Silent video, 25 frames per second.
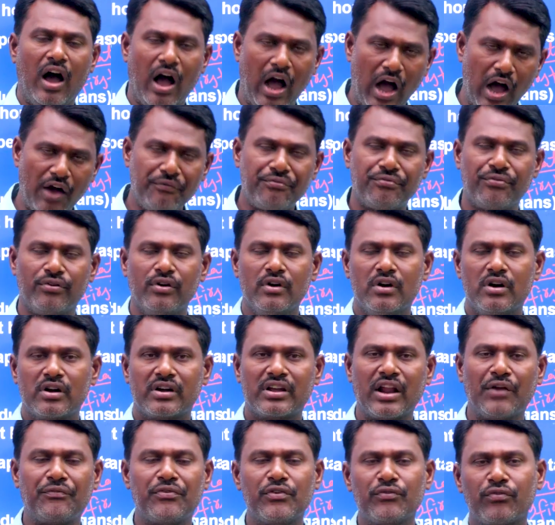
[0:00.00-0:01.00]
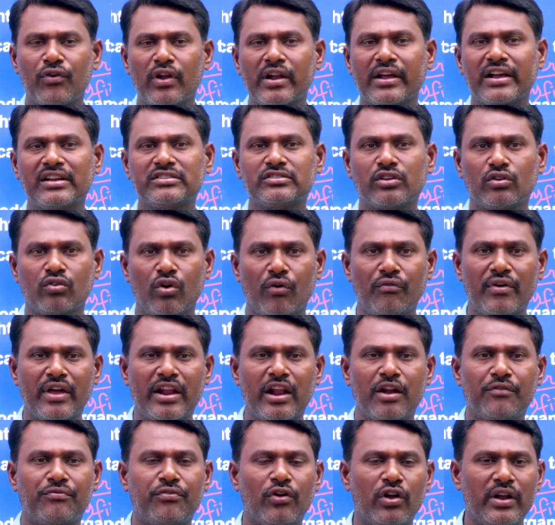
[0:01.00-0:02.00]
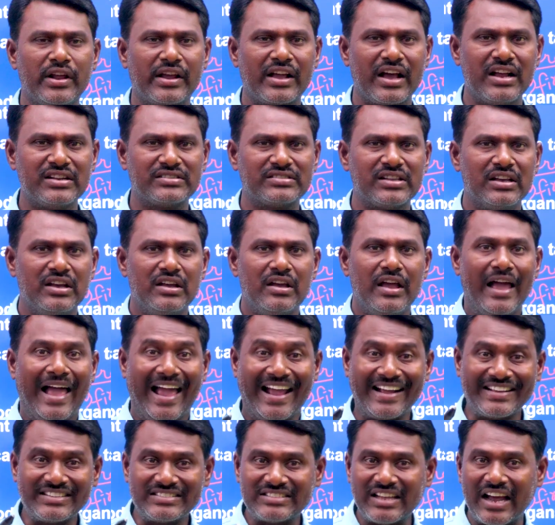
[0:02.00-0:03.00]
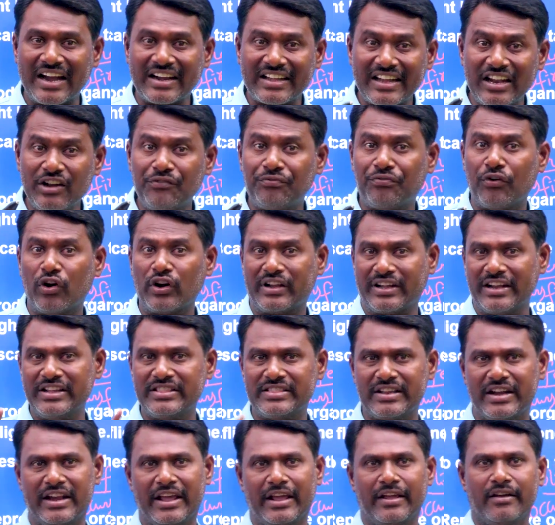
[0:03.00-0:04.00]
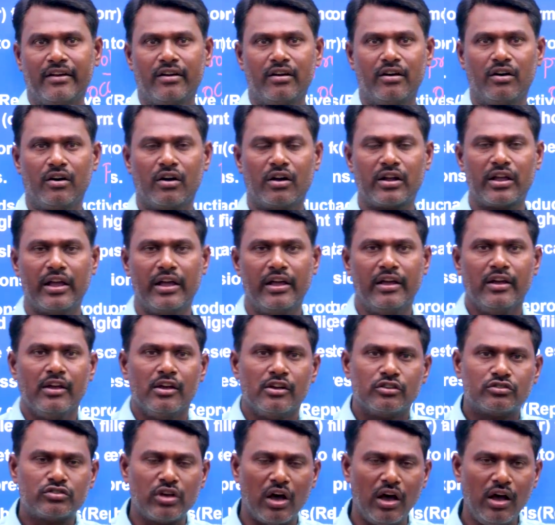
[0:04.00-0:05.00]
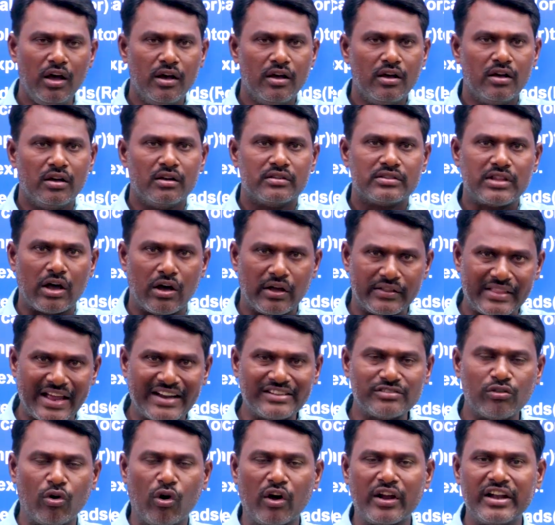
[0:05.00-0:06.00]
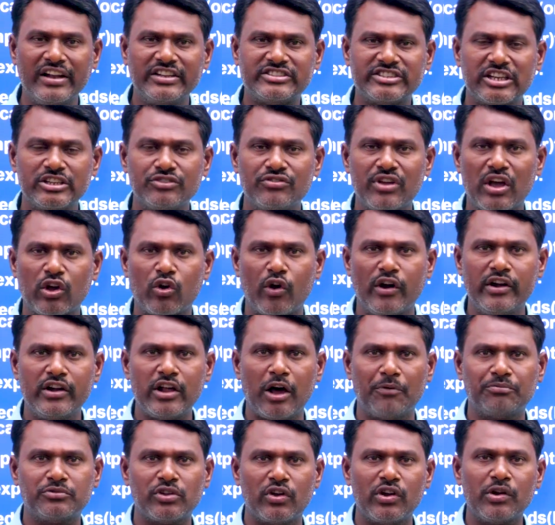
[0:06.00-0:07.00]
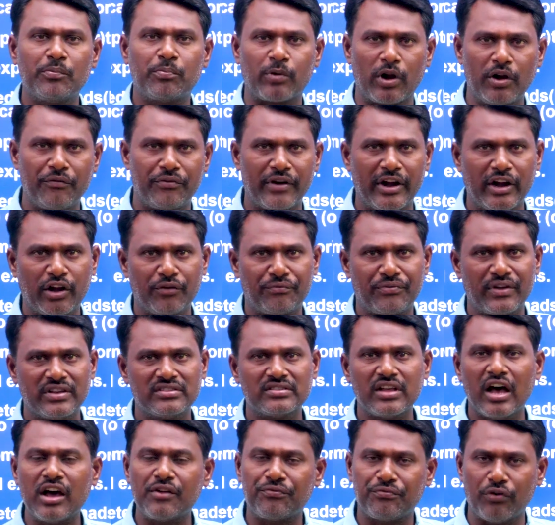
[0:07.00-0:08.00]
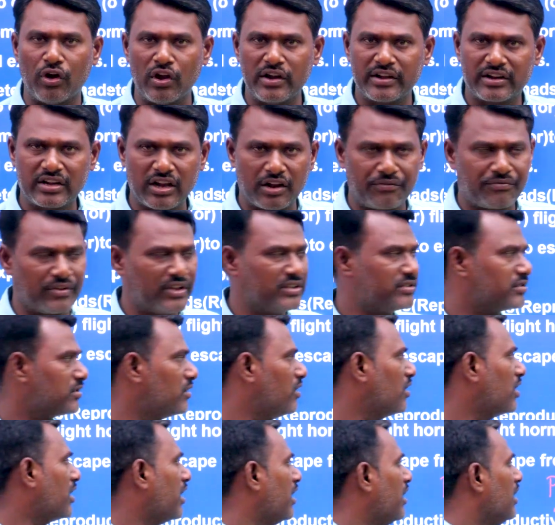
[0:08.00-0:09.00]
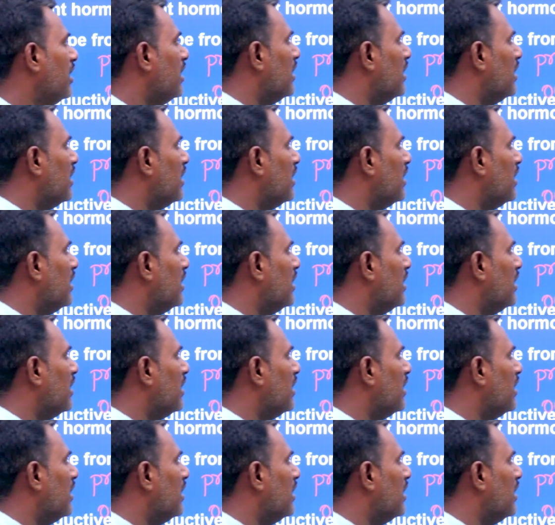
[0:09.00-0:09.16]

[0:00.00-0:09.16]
of Graafian follicles or ovarian follicles exactly in 14th day. Okay. So that is the only change we are going to observe in proliferative phase or follicular phase. Okay.